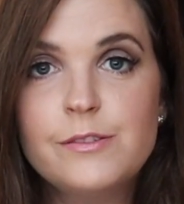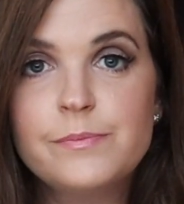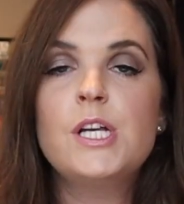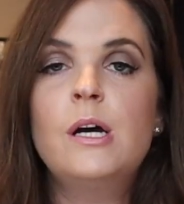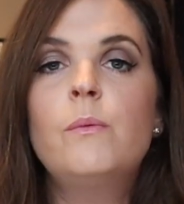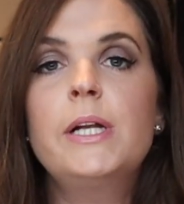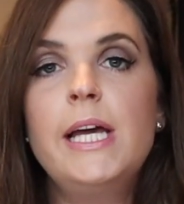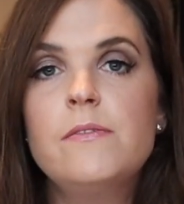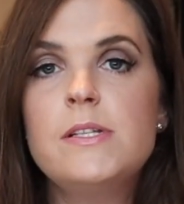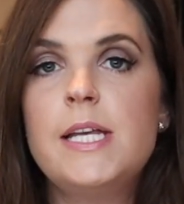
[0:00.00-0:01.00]
So what I
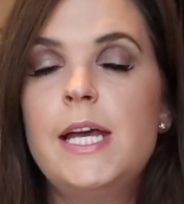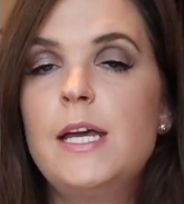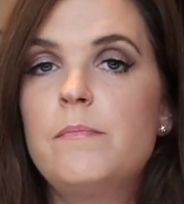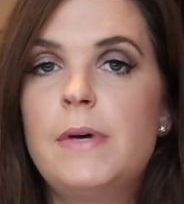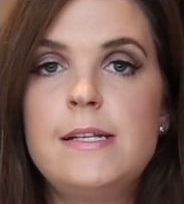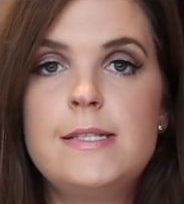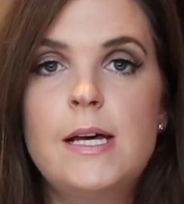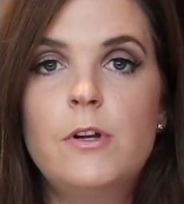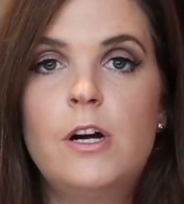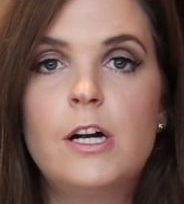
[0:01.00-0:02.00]
have to say might
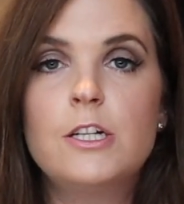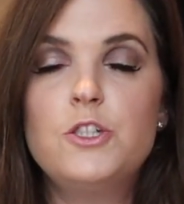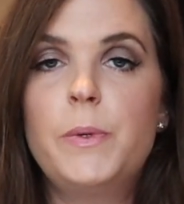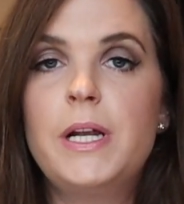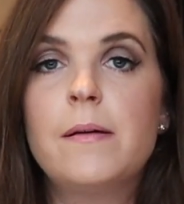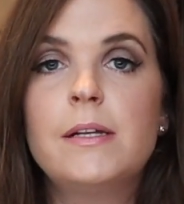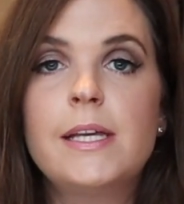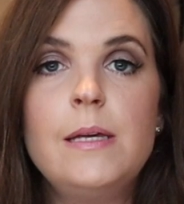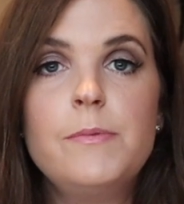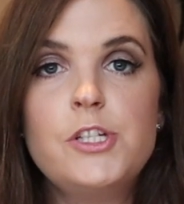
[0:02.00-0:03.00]
sound harsh, but I'm
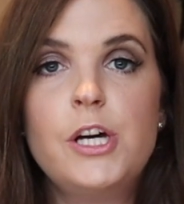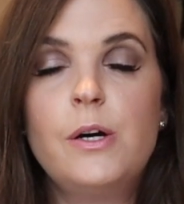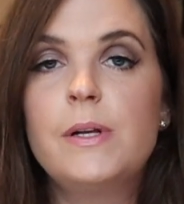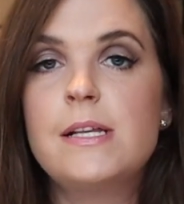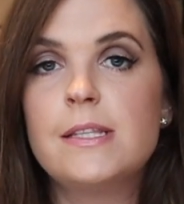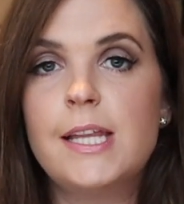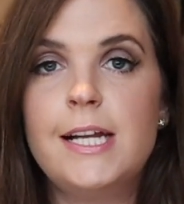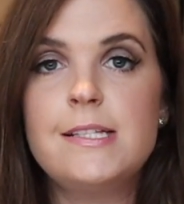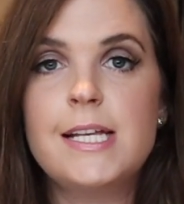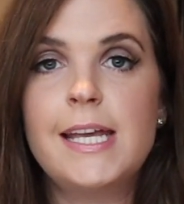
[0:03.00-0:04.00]
gonna keep the tone as
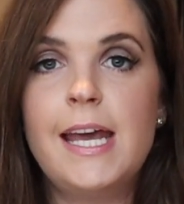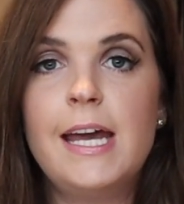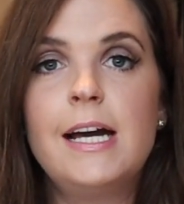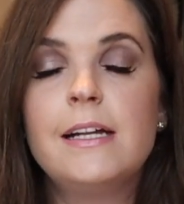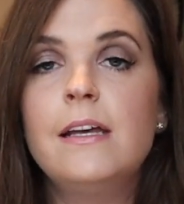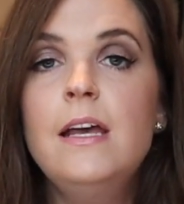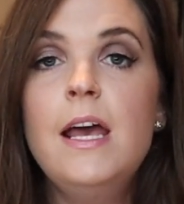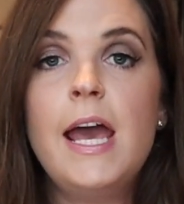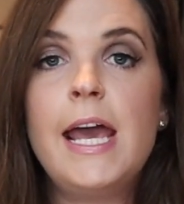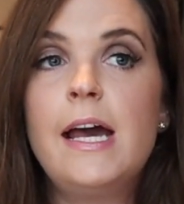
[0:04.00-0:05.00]
light as I can
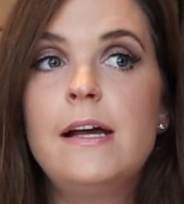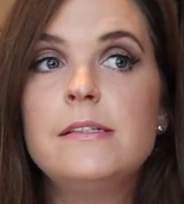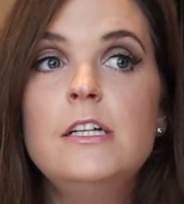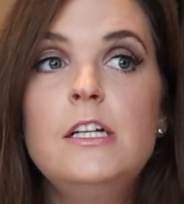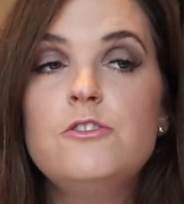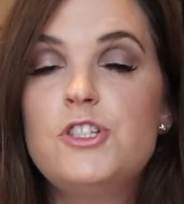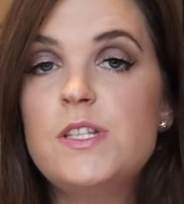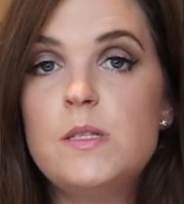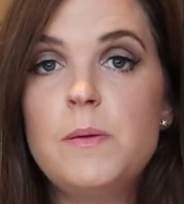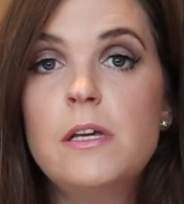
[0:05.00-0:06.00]
and
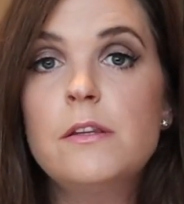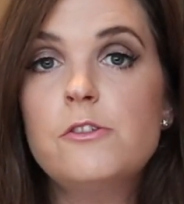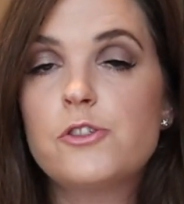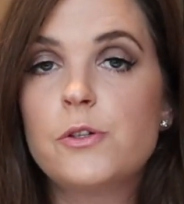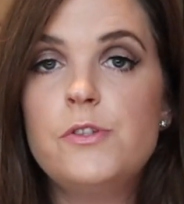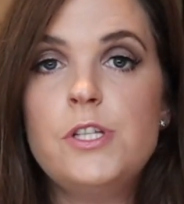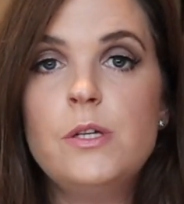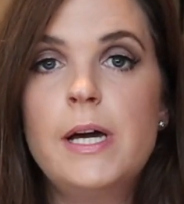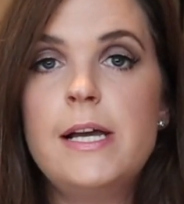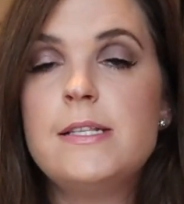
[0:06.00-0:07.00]
just speak the truth to
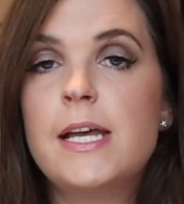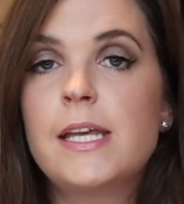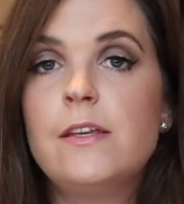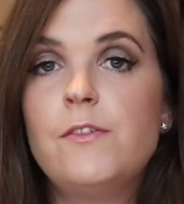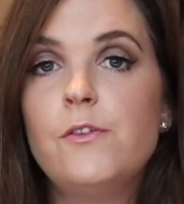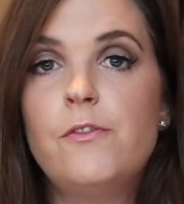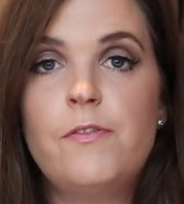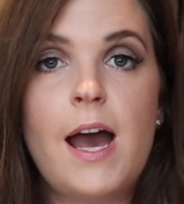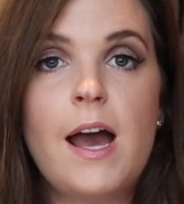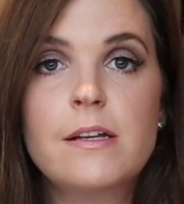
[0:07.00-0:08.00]
you guys and give you
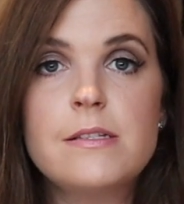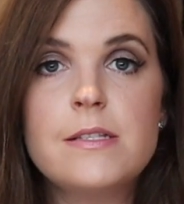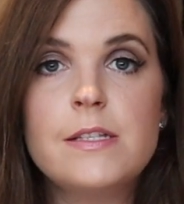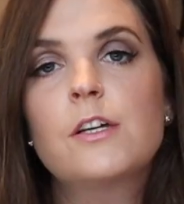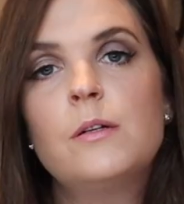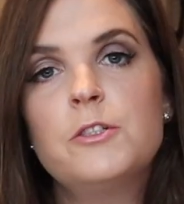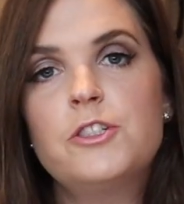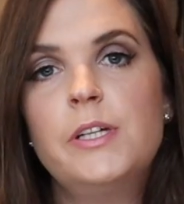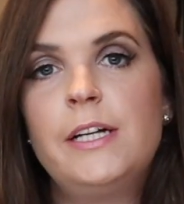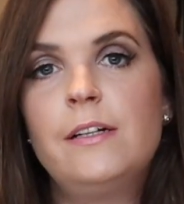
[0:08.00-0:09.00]
facts. The
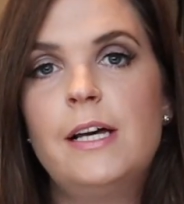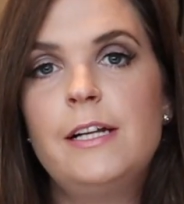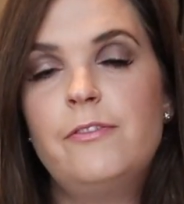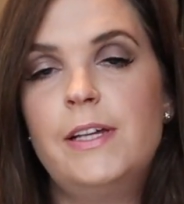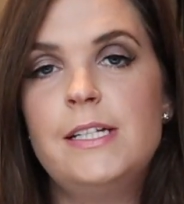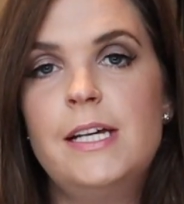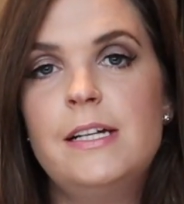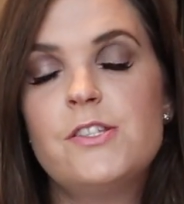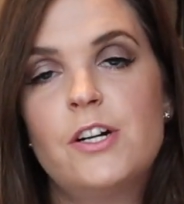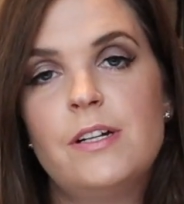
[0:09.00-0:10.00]
commercial airline flight
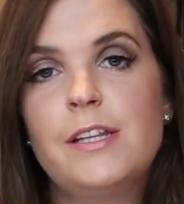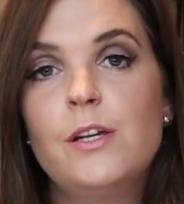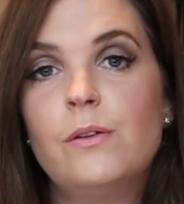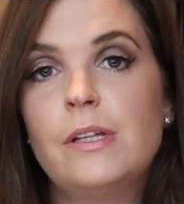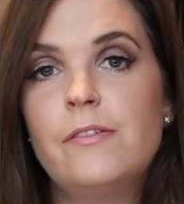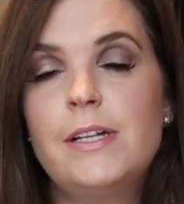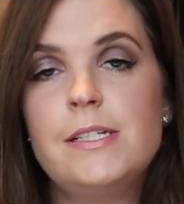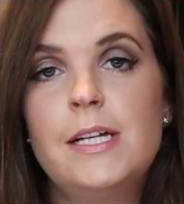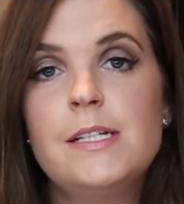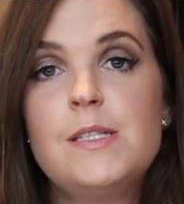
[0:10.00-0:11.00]
attendants are not the only flight
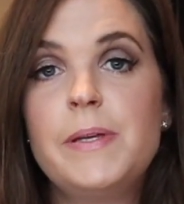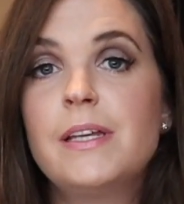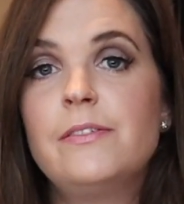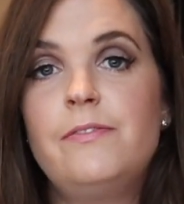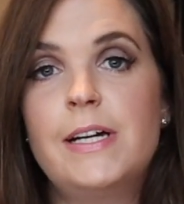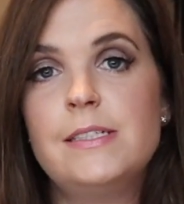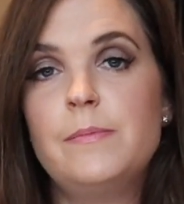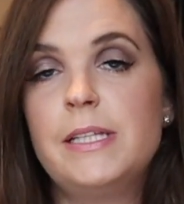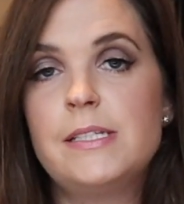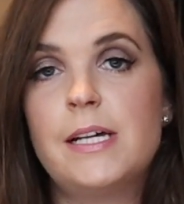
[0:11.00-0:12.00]
attendants being affected
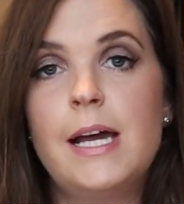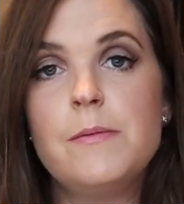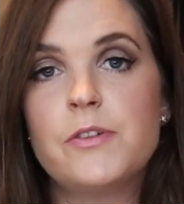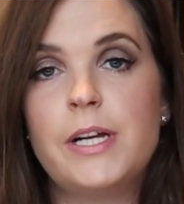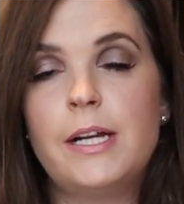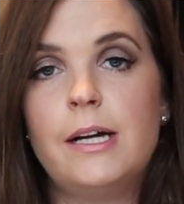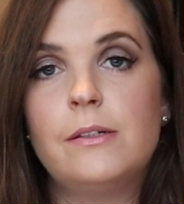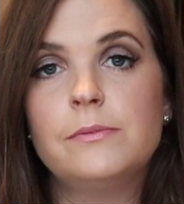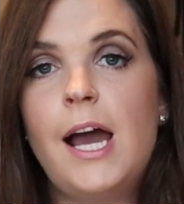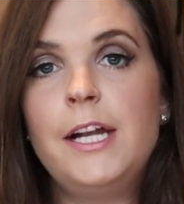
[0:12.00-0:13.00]
by the times right
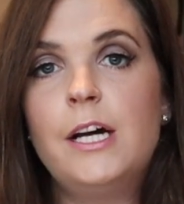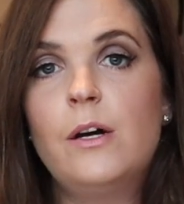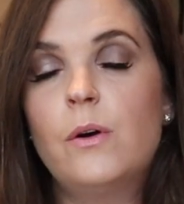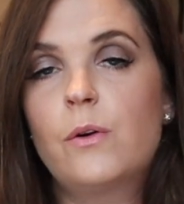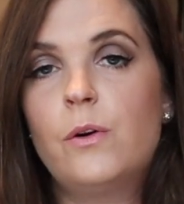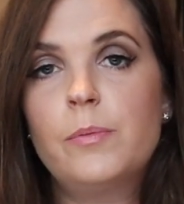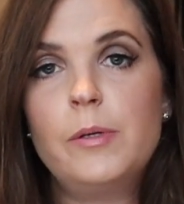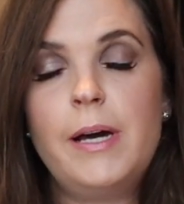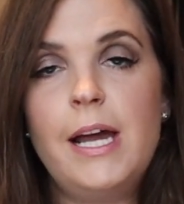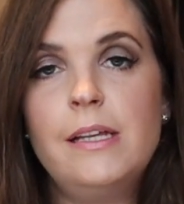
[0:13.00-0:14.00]
now. I know
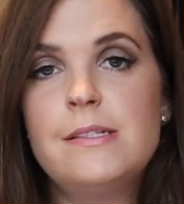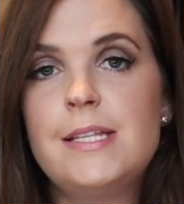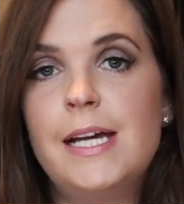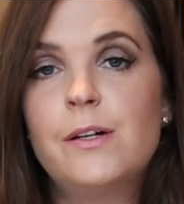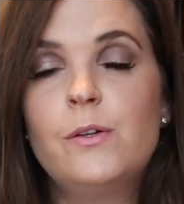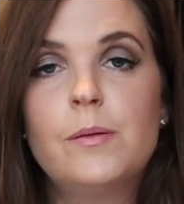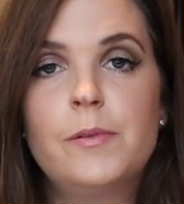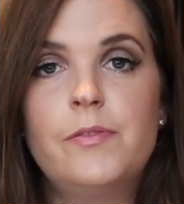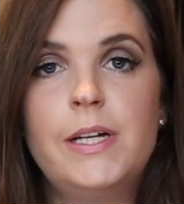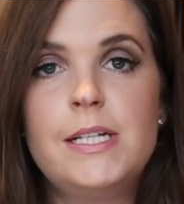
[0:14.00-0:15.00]
corporate pilots and
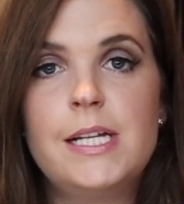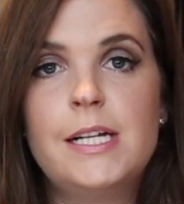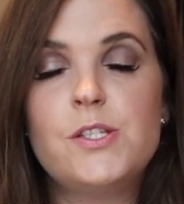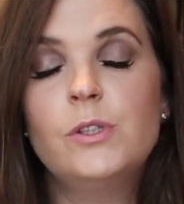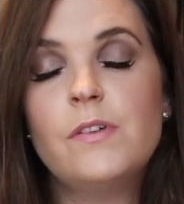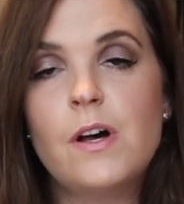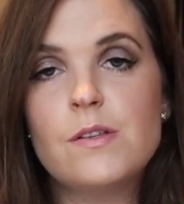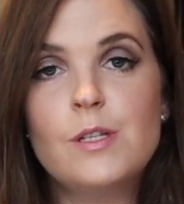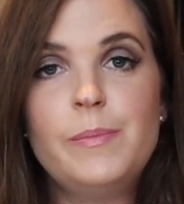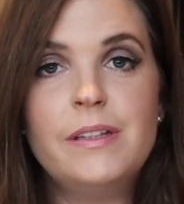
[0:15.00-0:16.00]
corporate flight attendants who have
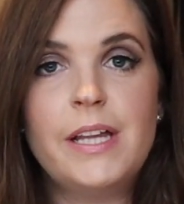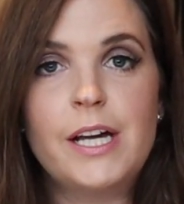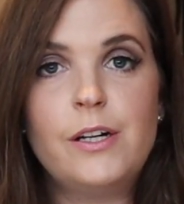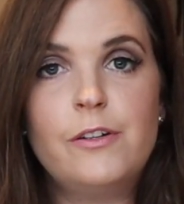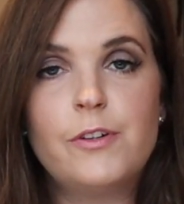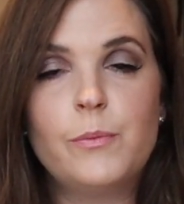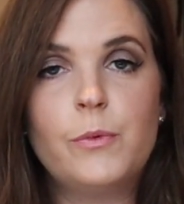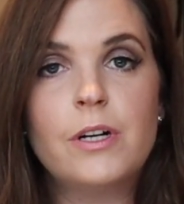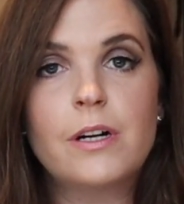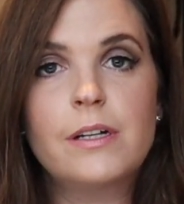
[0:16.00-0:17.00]
also been let go from
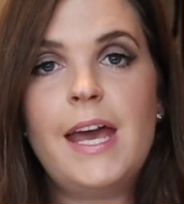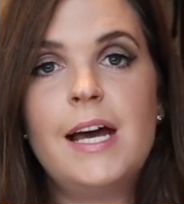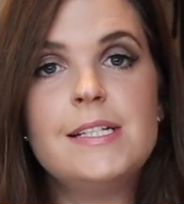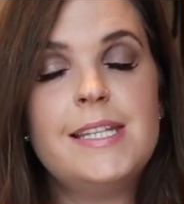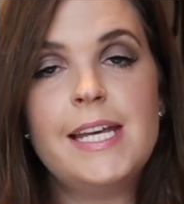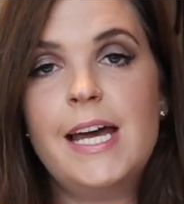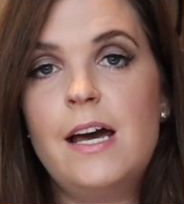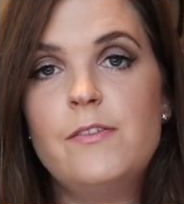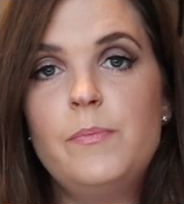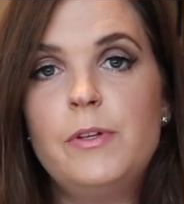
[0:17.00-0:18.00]
work, and they
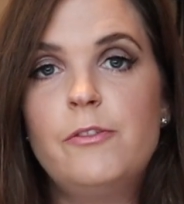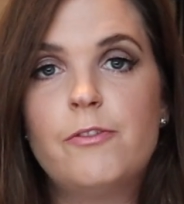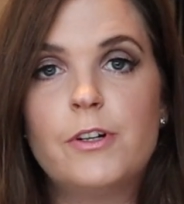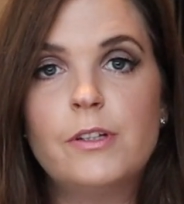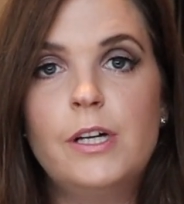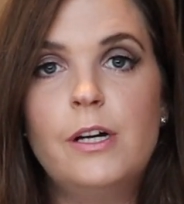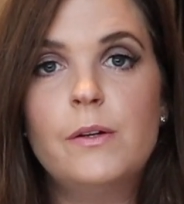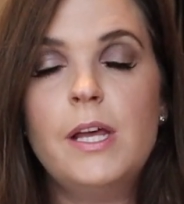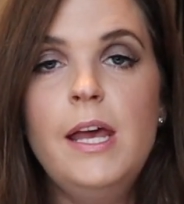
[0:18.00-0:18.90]
haven't been furloughed.